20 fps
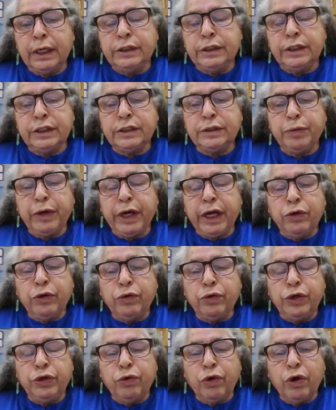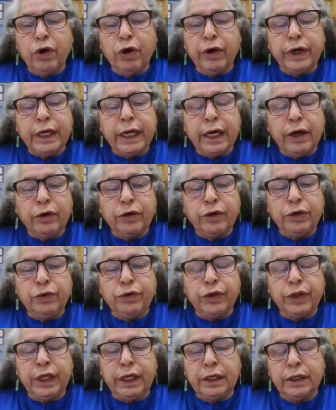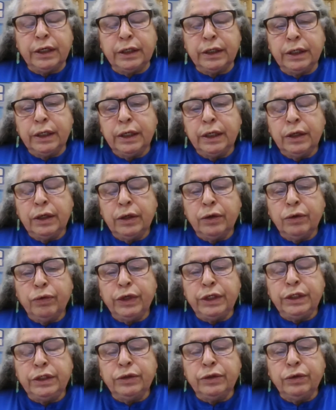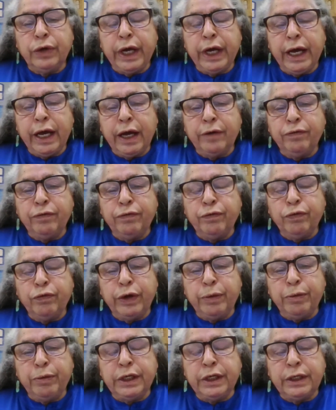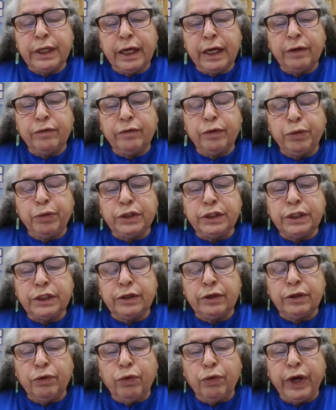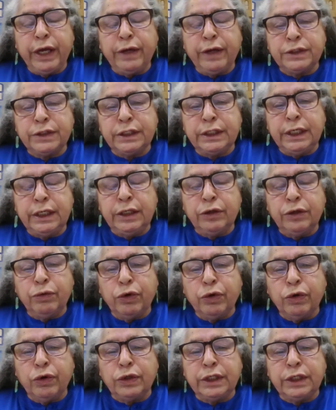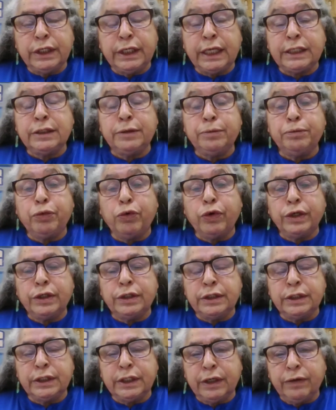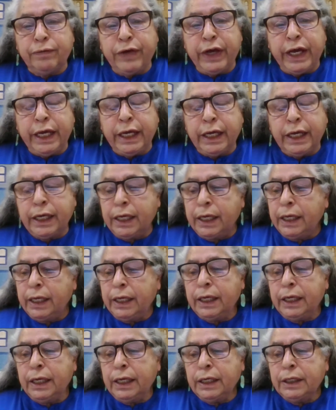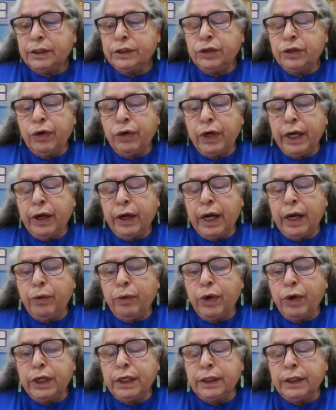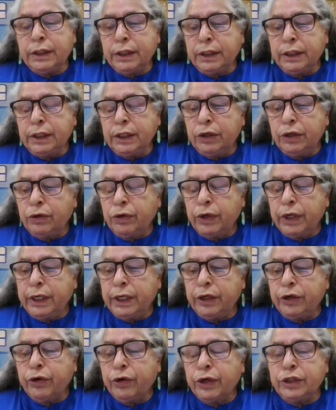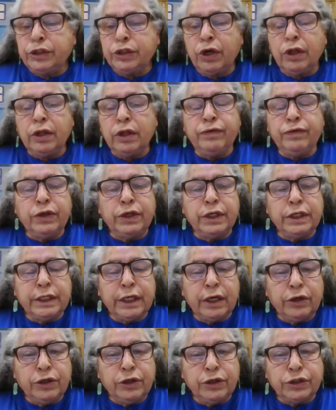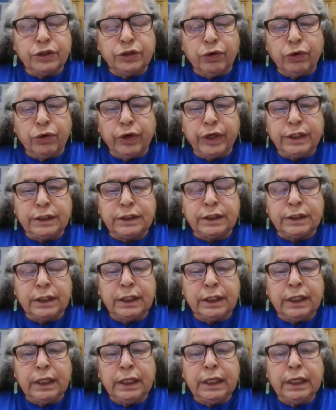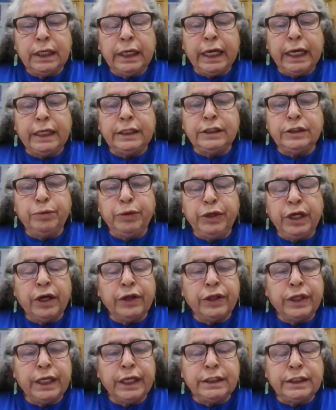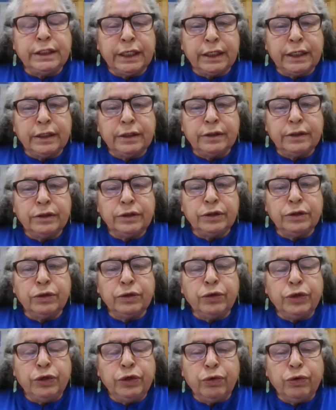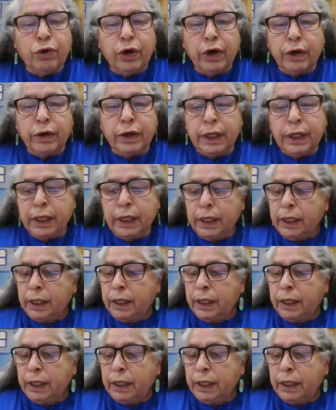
uh, just by who you are and how you think. We do have women have a particular way of seeing the world, and that's important to convey. So I, I want to, you know, encourage all of you to tell your stories and to be authentic to who you are.